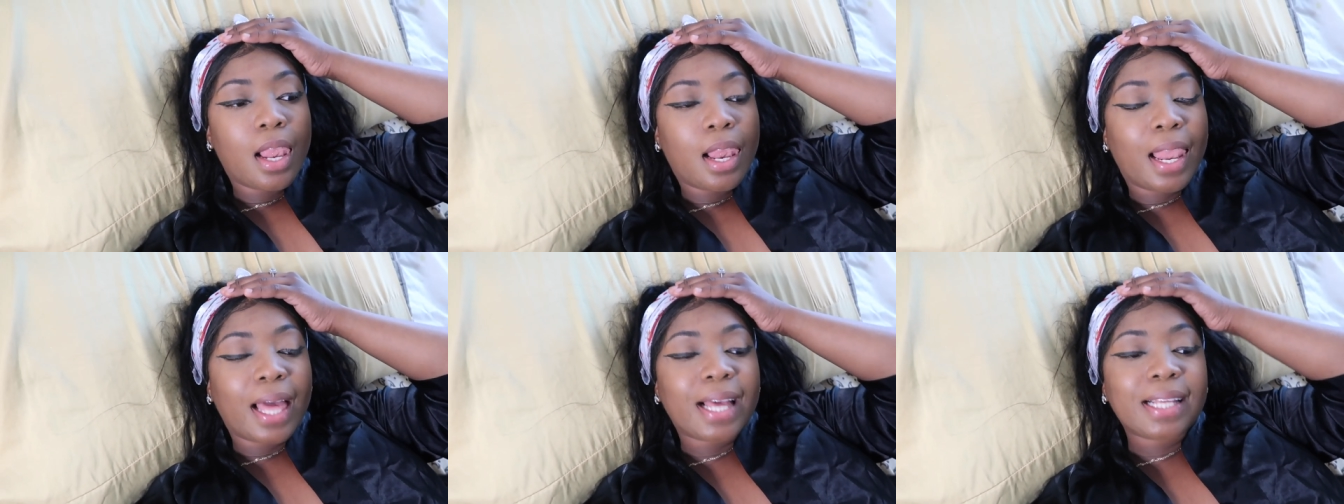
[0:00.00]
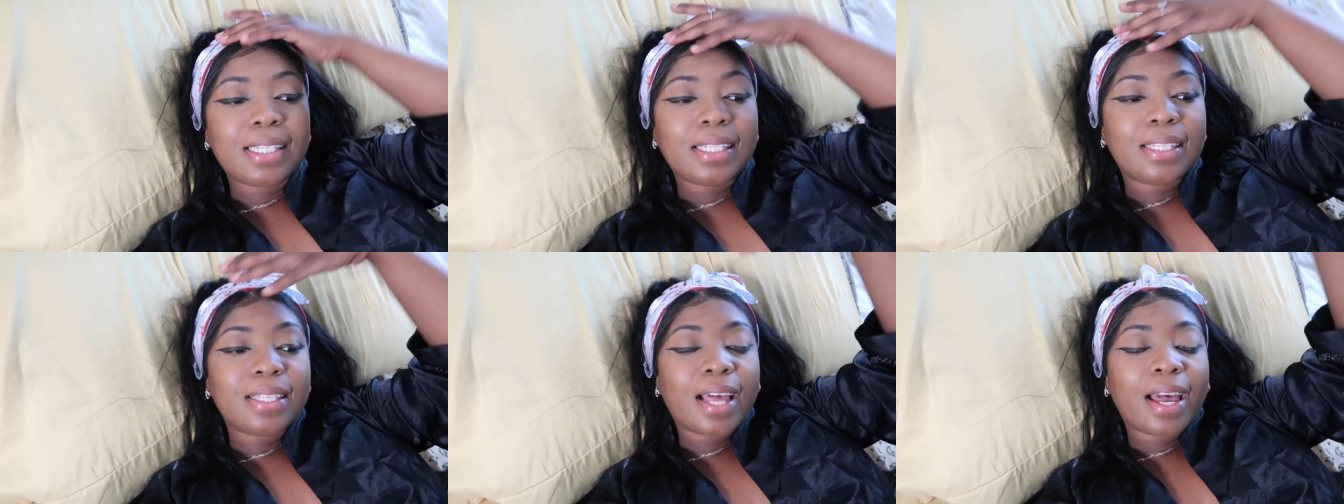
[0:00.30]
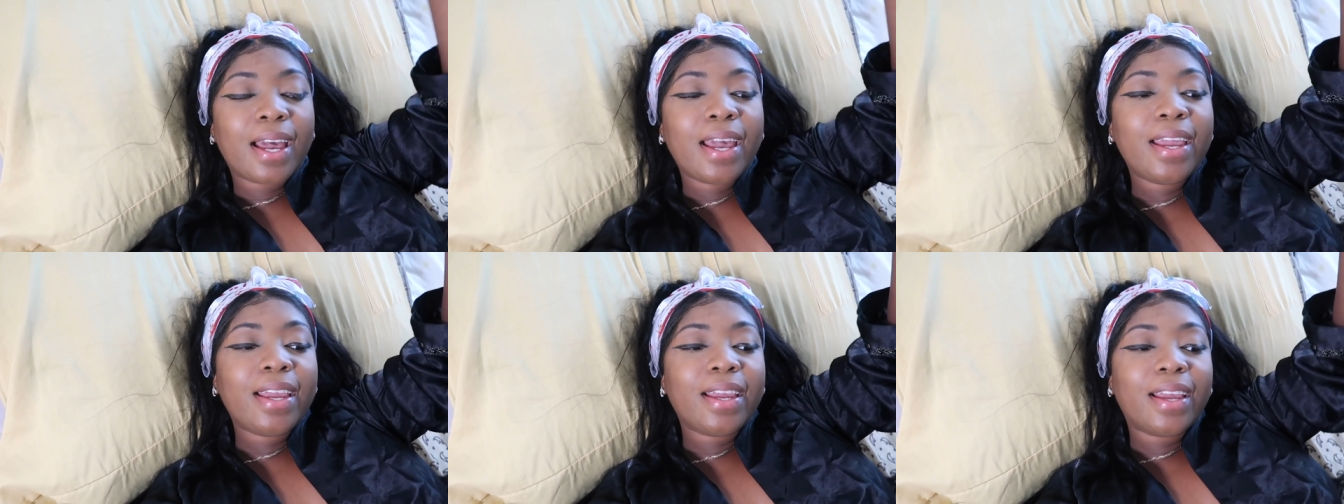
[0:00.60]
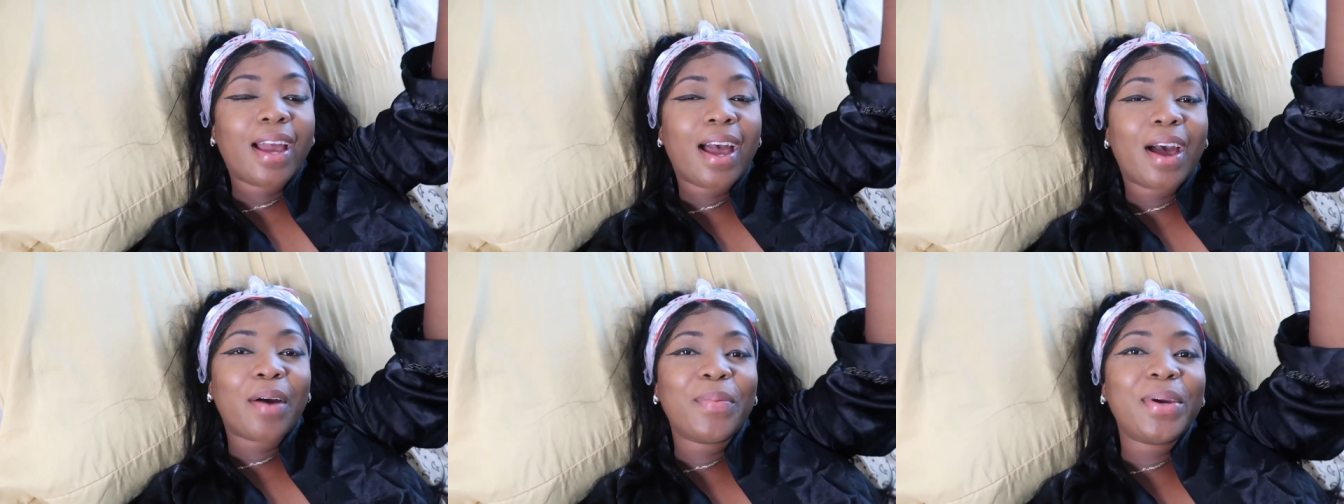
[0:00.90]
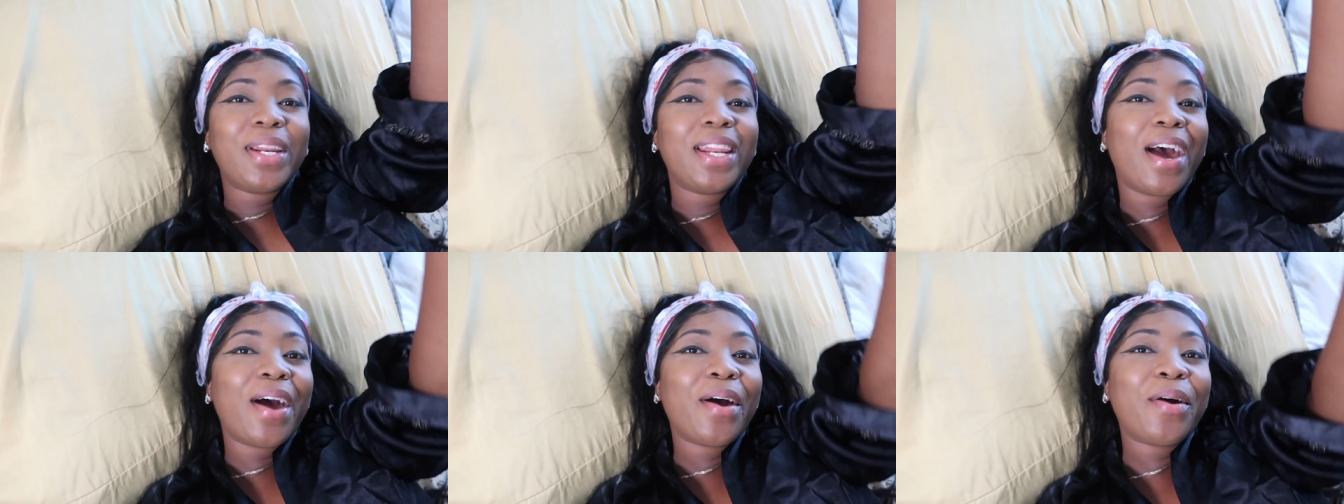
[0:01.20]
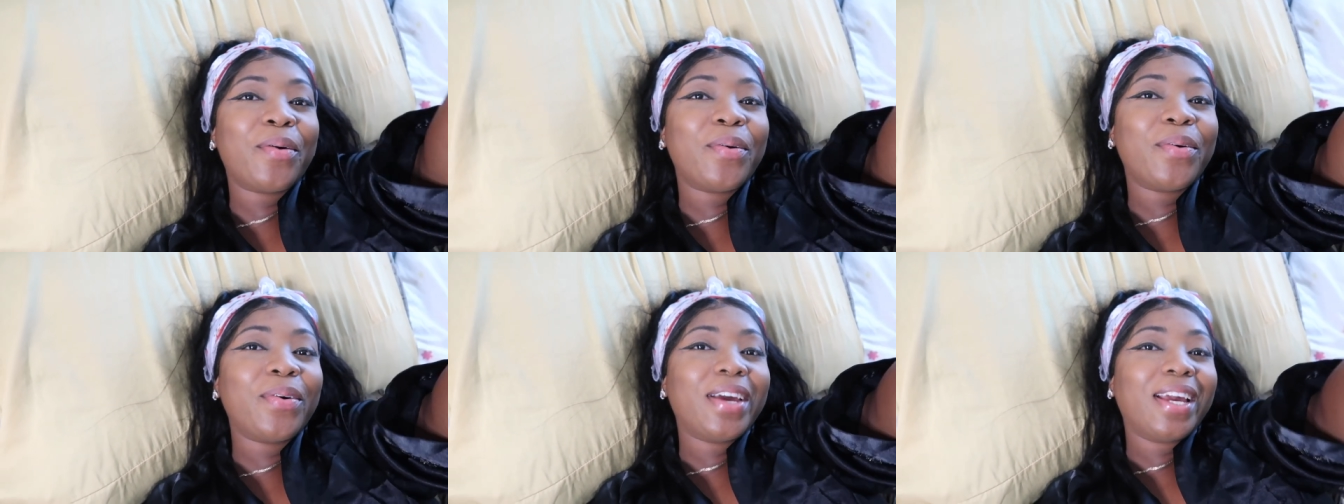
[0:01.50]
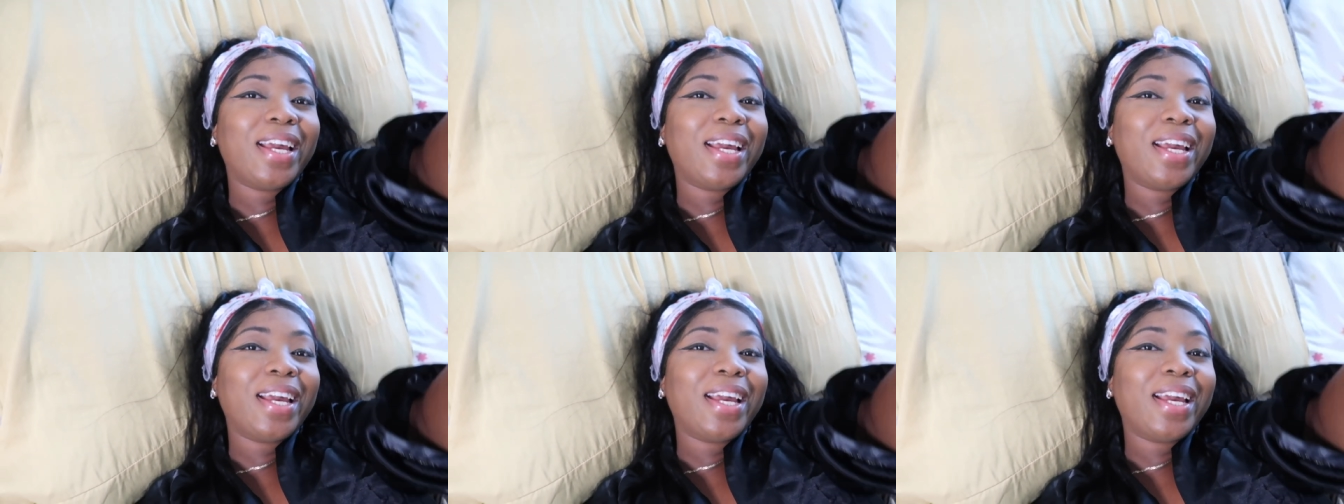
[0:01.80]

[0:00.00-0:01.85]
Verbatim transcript: last night i went out